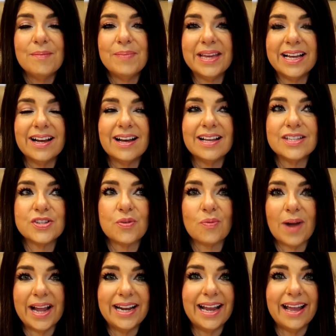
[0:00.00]
because
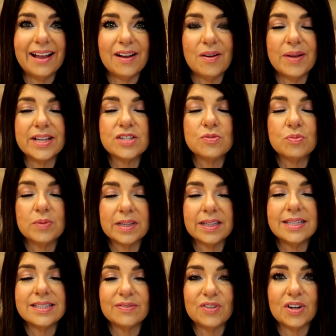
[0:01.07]
right now it's
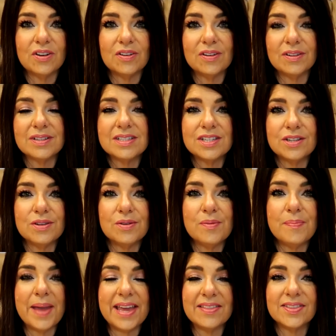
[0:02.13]
really difficult to
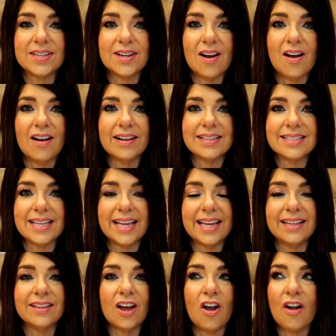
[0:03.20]
bathe the dogs
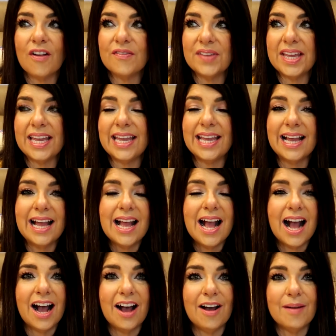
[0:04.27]
in the
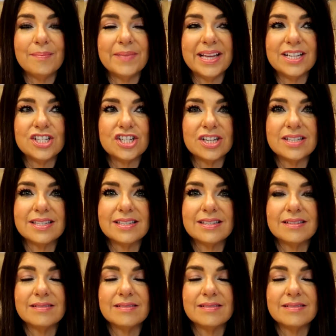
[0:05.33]
RV. Um, it's just